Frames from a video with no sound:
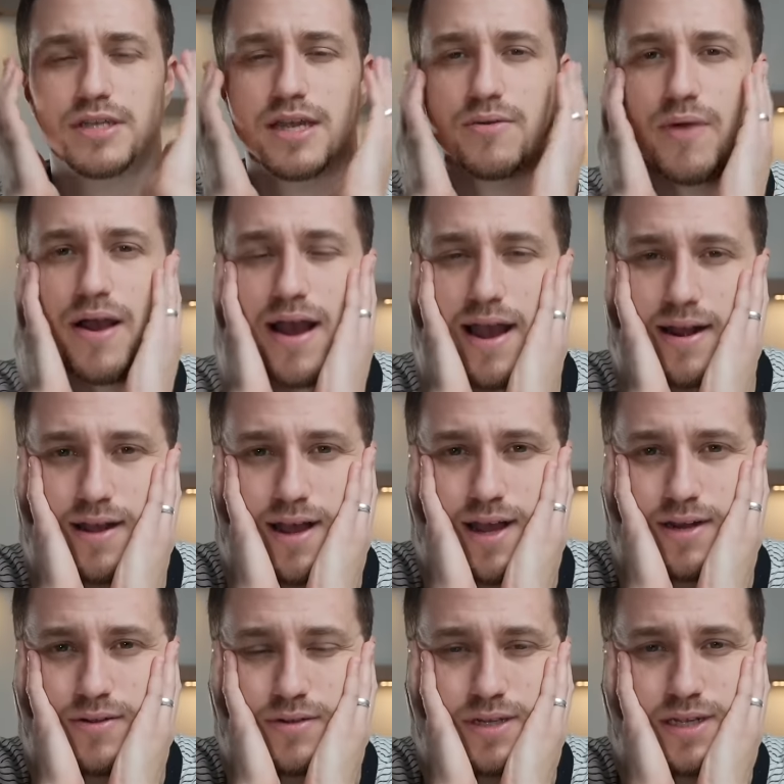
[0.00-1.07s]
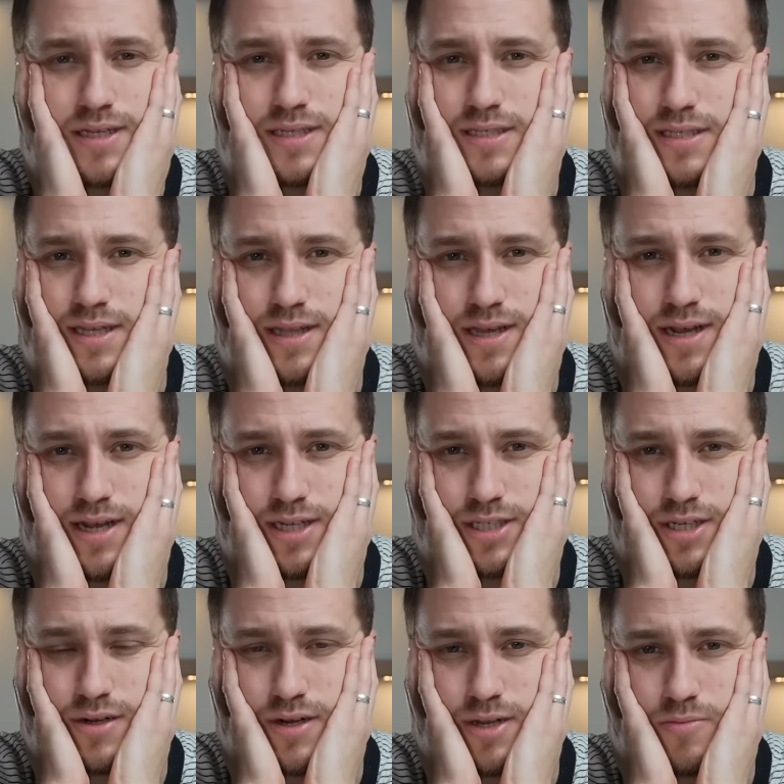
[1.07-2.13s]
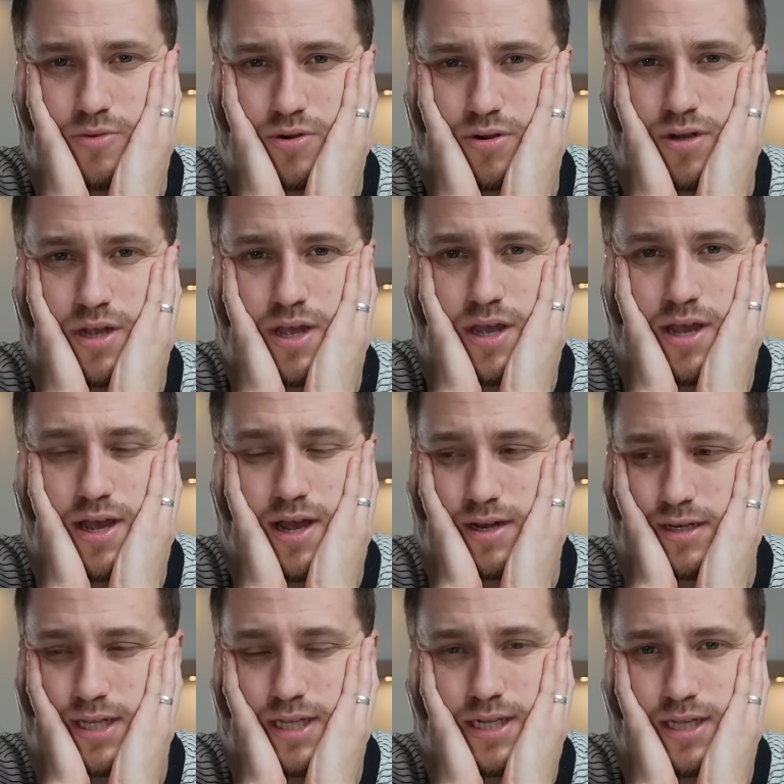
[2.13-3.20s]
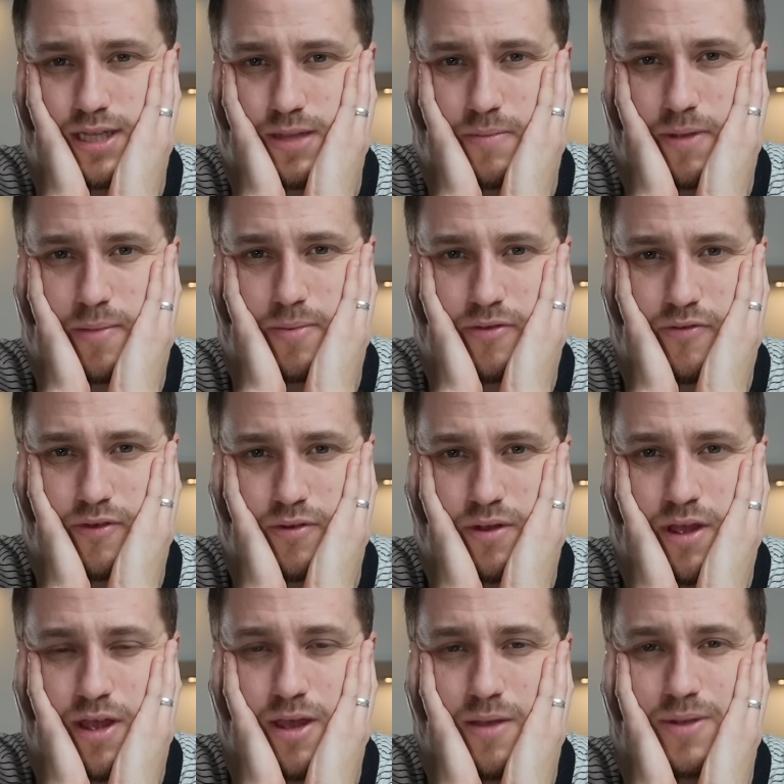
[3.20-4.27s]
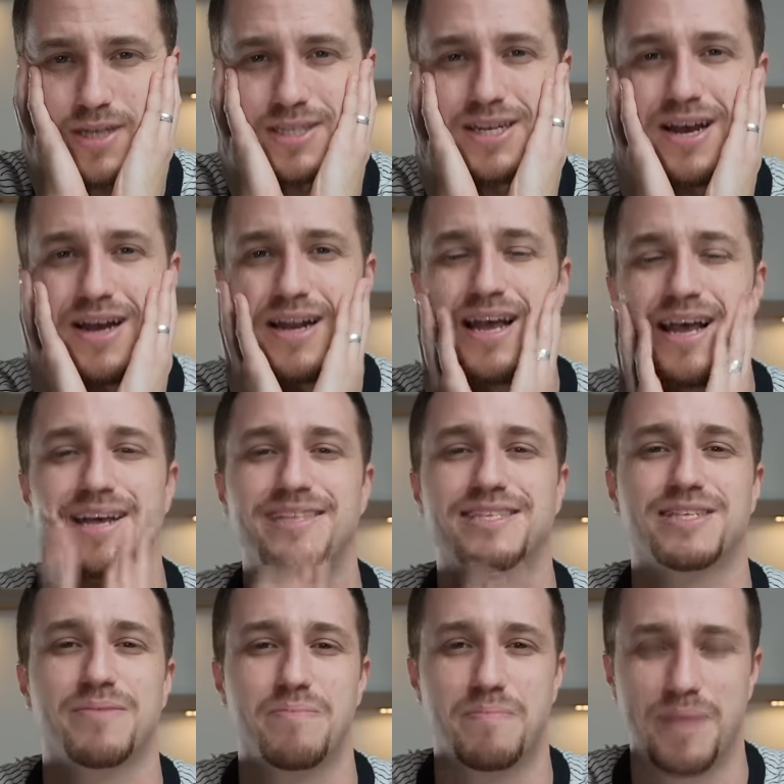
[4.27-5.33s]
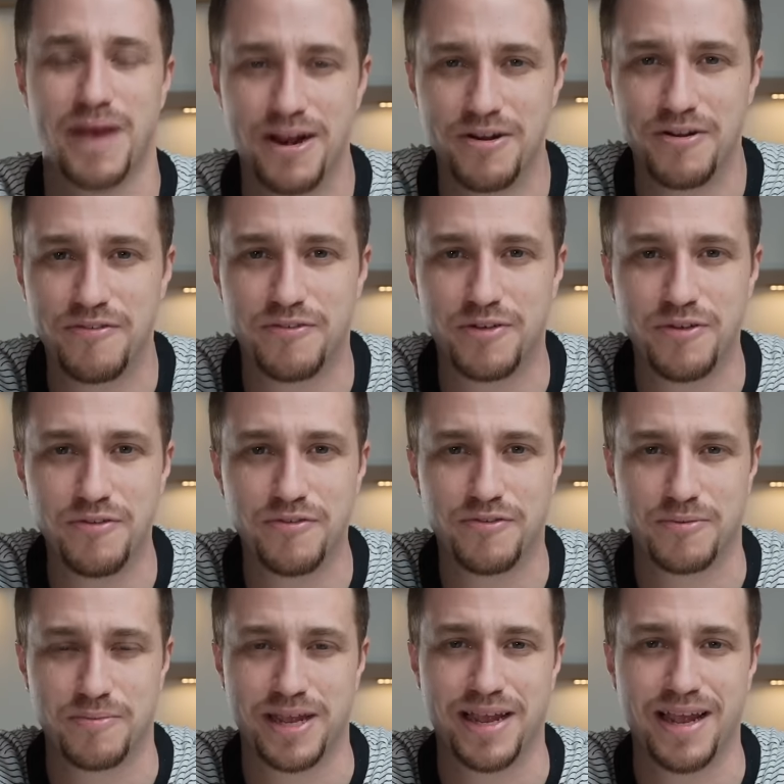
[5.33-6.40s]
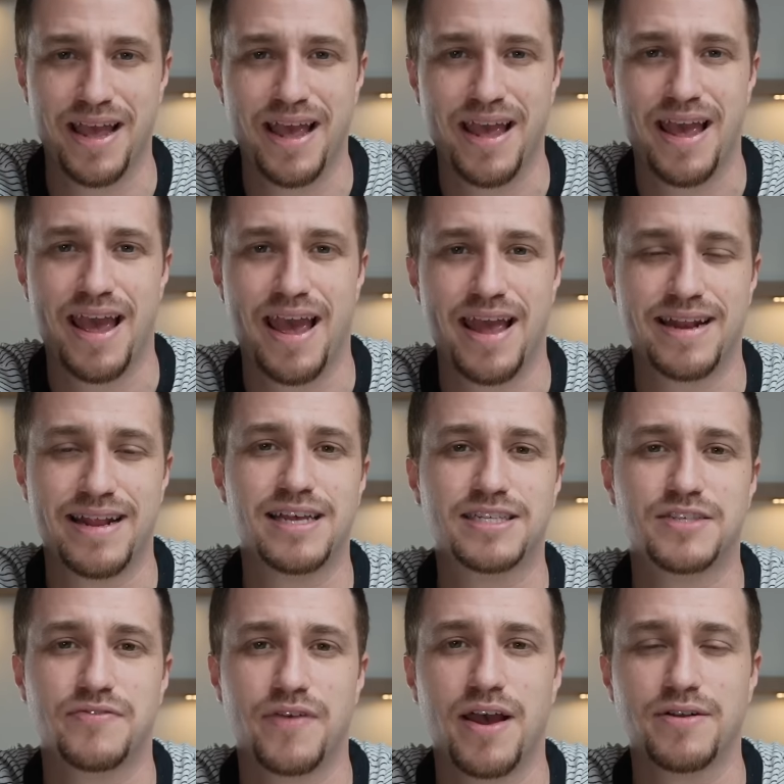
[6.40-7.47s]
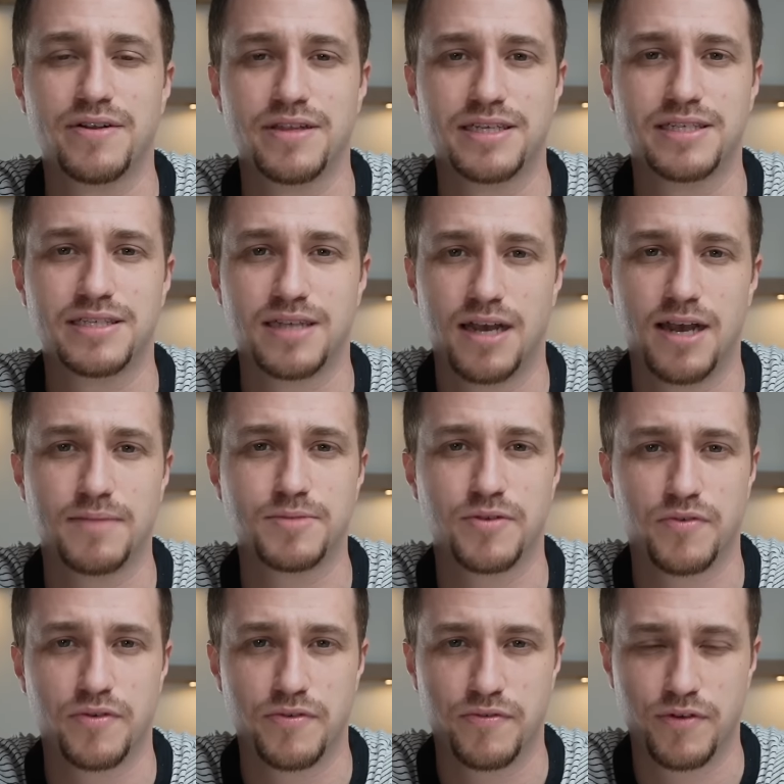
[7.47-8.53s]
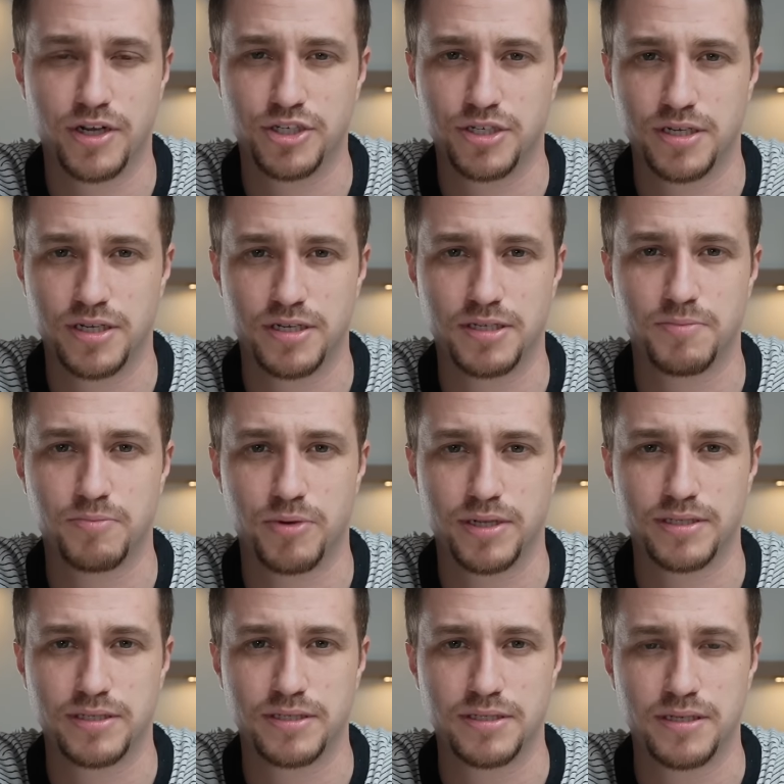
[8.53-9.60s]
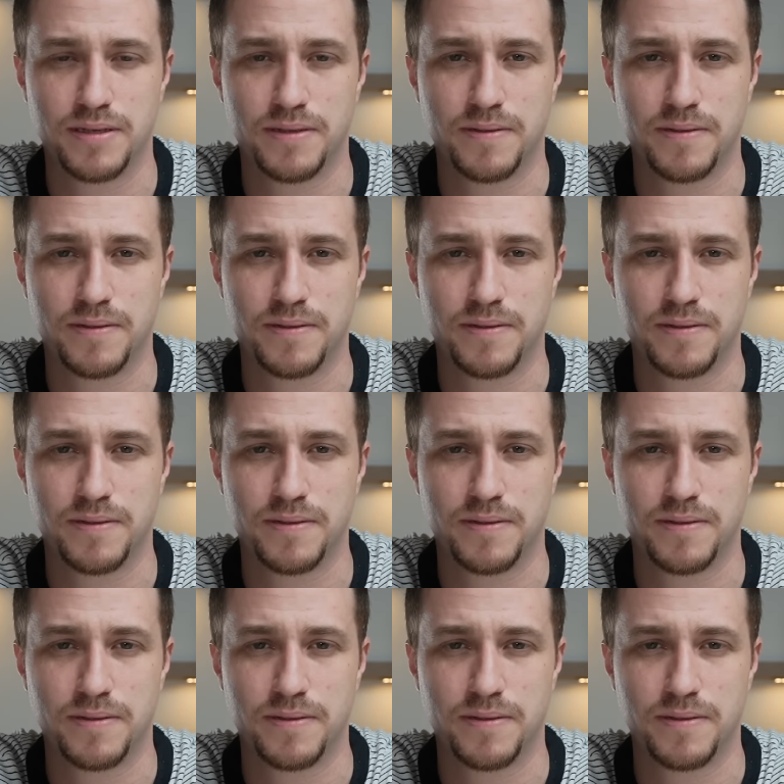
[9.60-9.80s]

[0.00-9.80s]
seeing, wow, I don't need to sit in the high chair anymore. I don't need to eat the baby food because God has better food for me. And it's found in these times of refreshing in his presence.